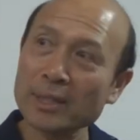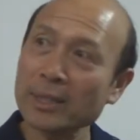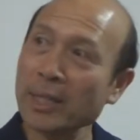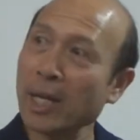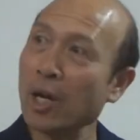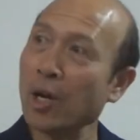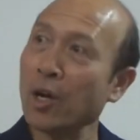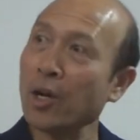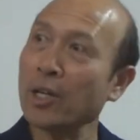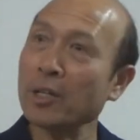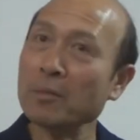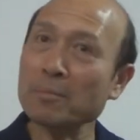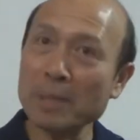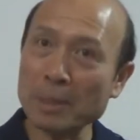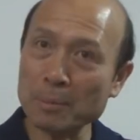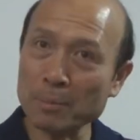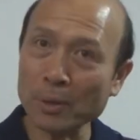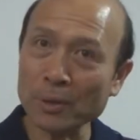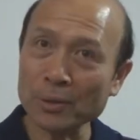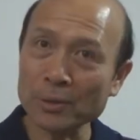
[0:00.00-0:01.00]
They're hurting
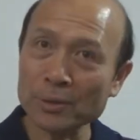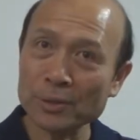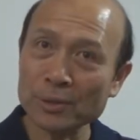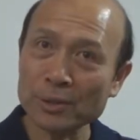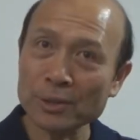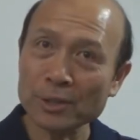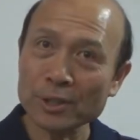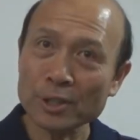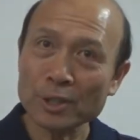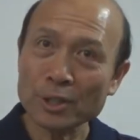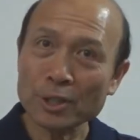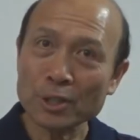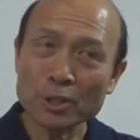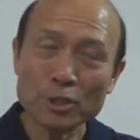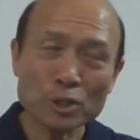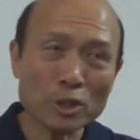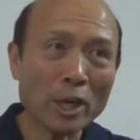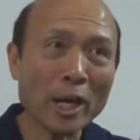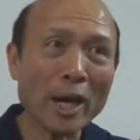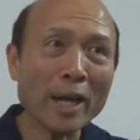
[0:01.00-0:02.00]
people.
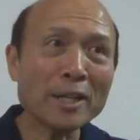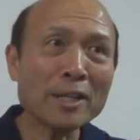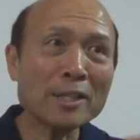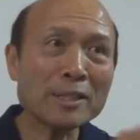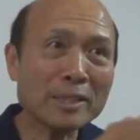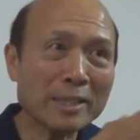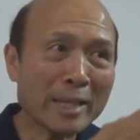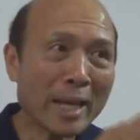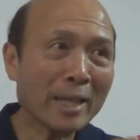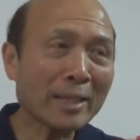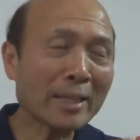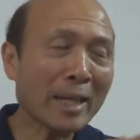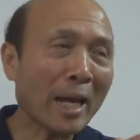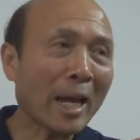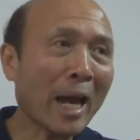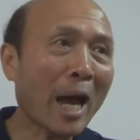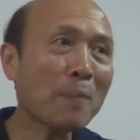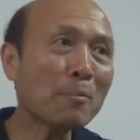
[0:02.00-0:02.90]
So understand that.